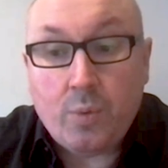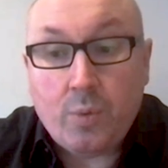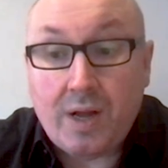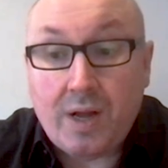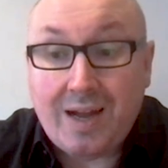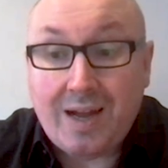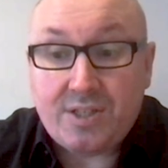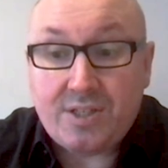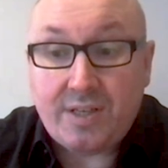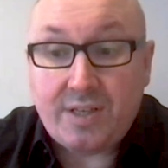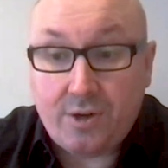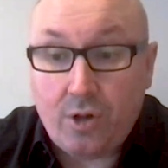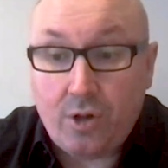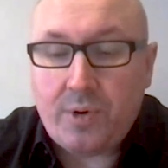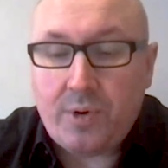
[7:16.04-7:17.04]
Well, actually,
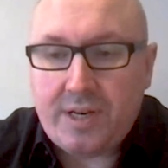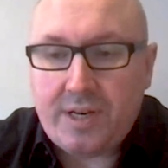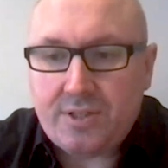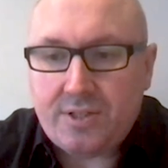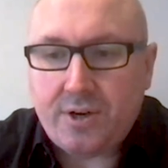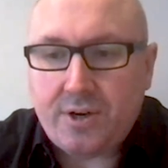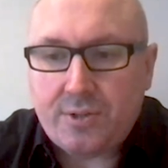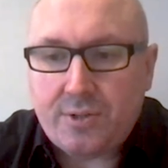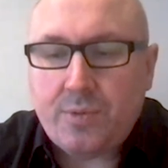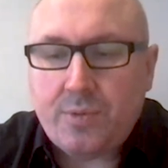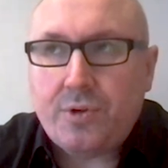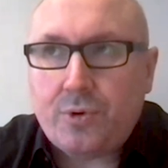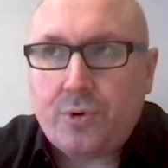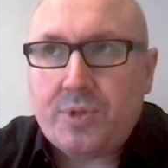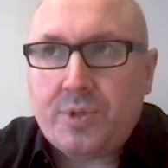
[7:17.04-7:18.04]
it already starts
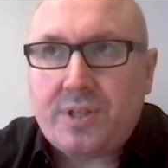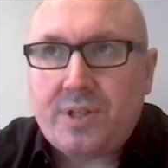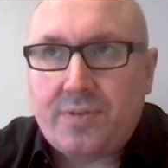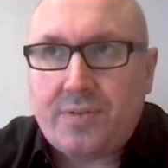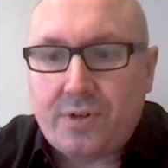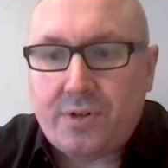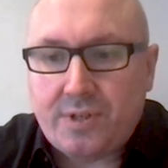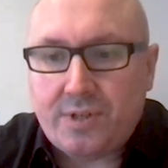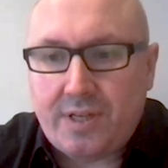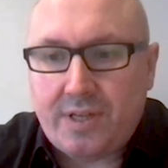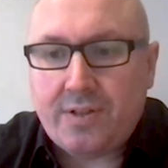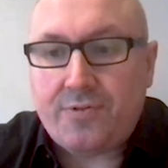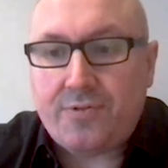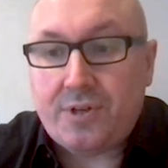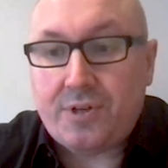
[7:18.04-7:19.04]
with enormous
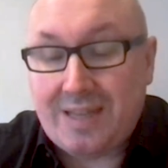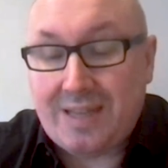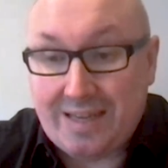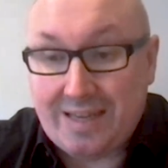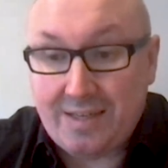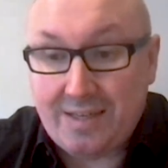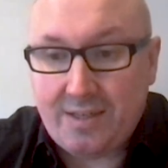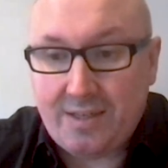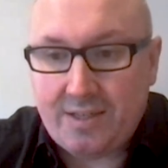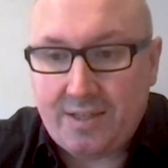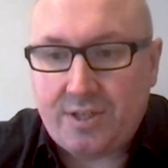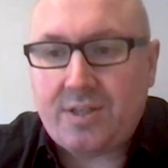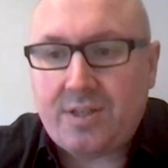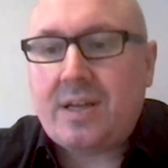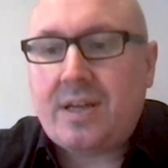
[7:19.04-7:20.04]
diversity in the front end.
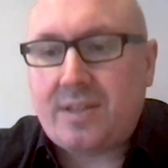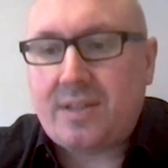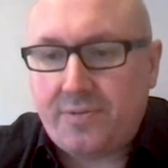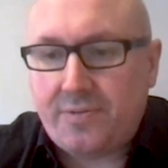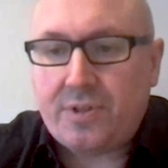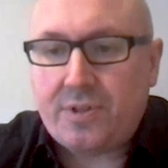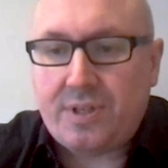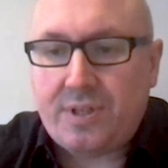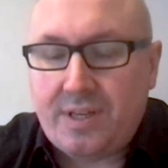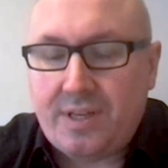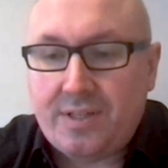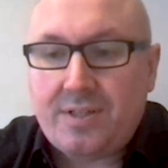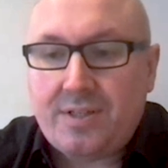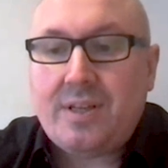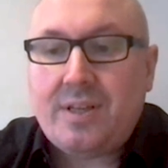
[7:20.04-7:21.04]
It's just that
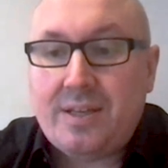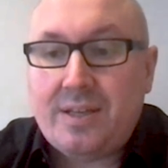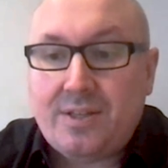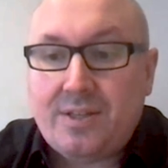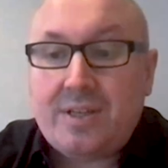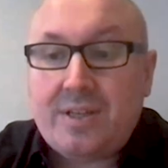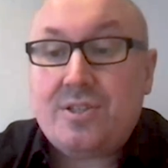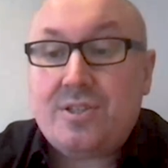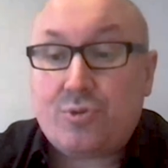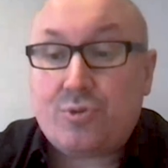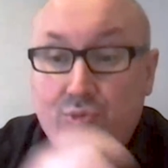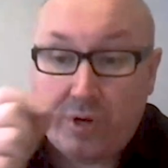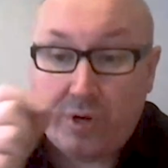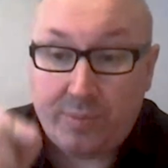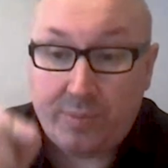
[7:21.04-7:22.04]
diversity is
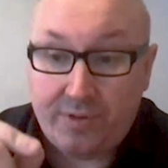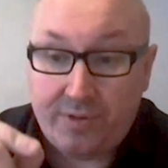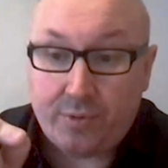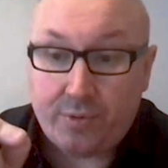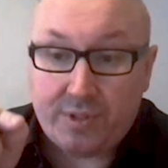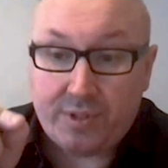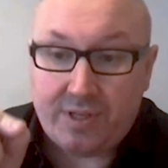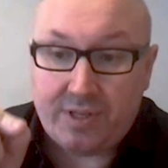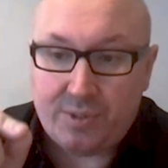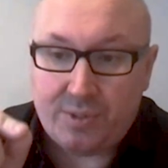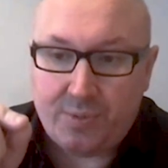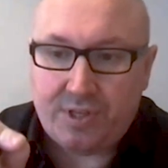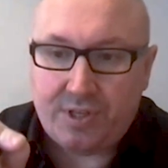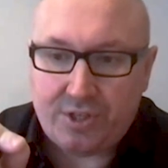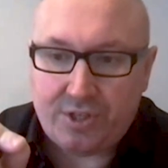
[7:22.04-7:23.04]
extremely focused in
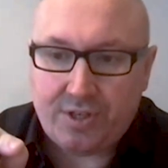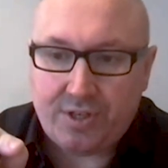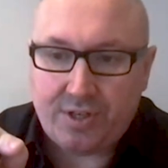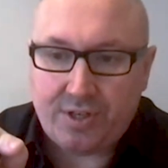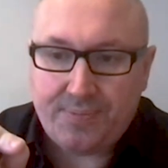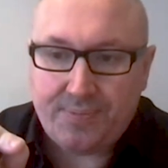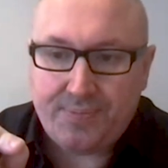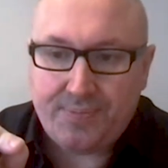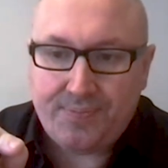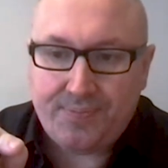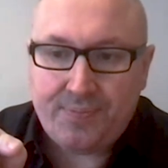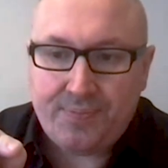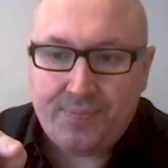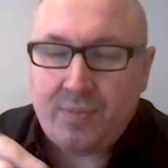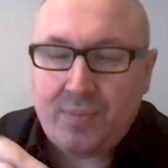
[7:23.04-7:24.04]
its positioning.
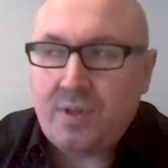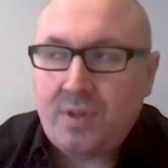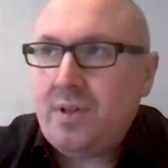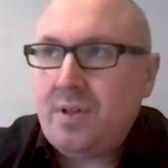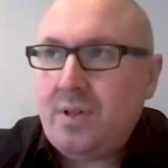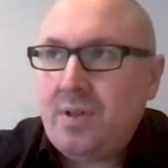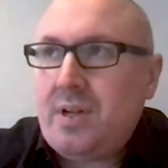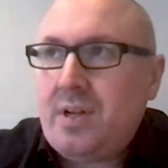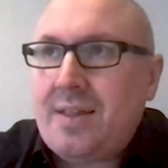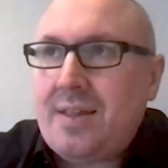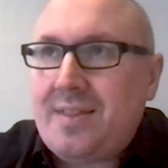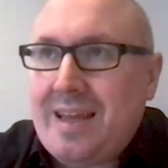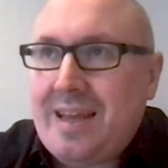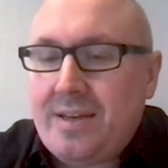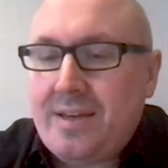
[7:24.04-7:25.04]

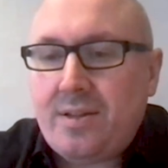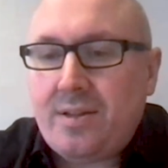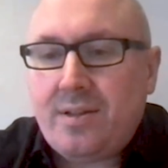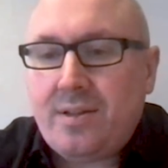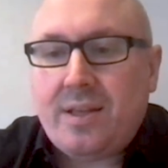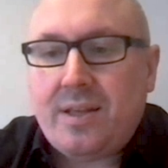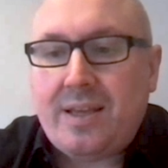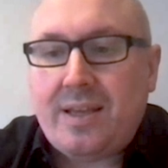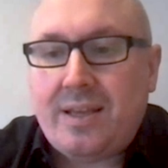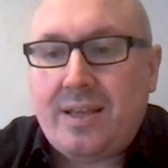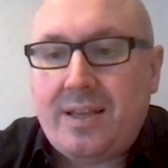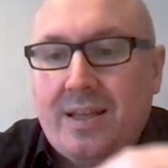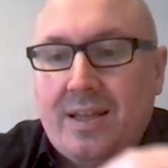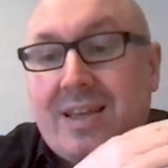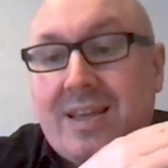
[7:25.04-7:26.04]
And then
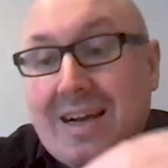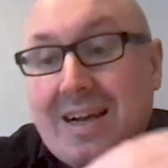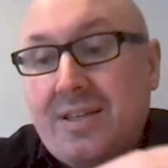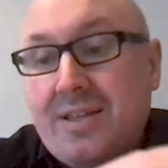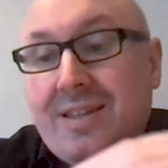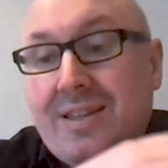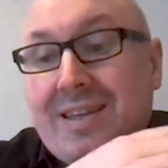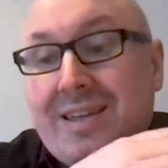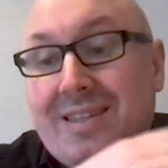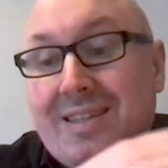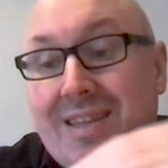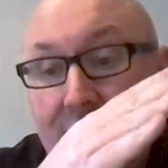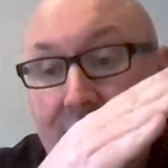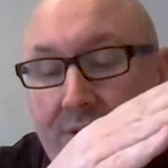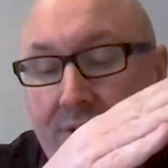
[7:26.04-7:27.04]
it's actually
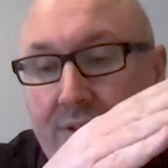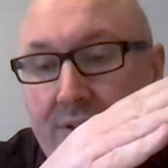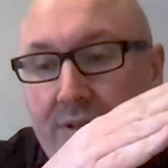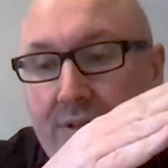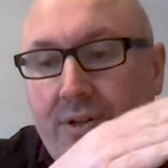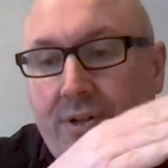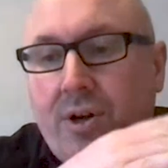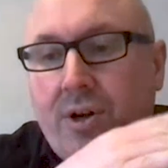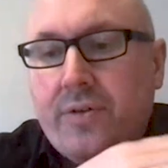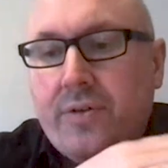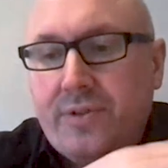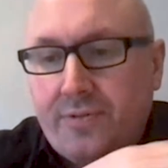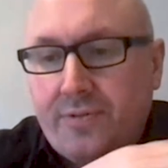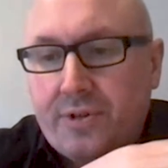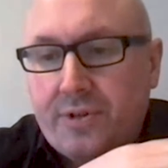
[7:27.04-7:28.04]
the addition of
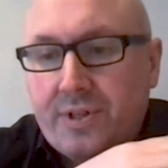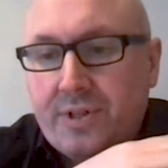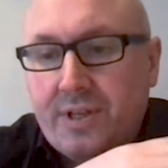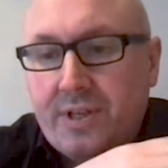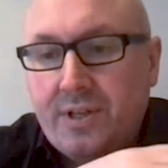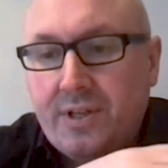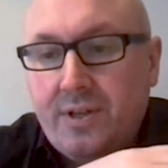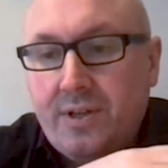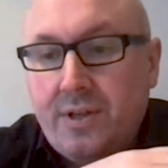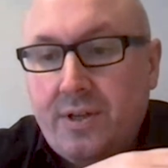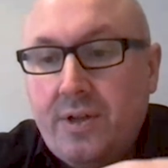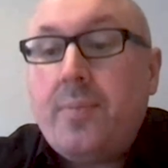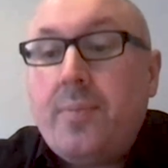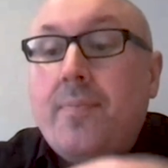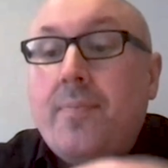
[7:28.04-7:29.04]
diversity
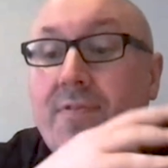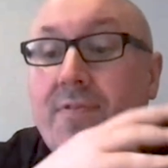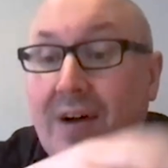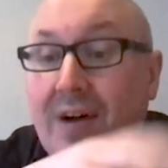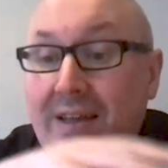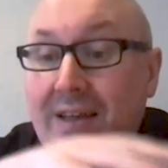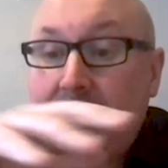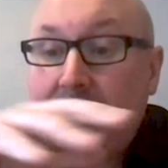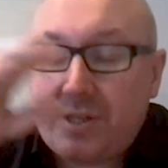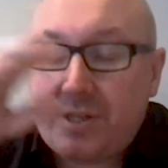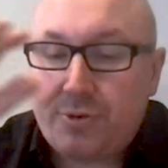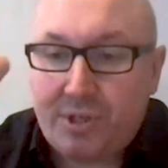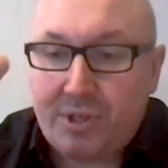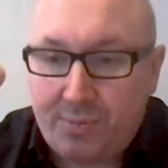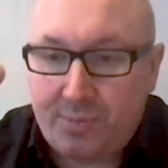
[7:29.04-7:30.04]
via the
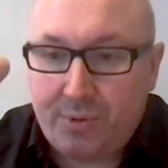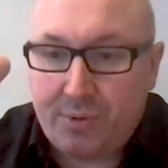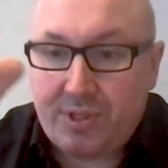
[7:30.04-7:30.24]
maturation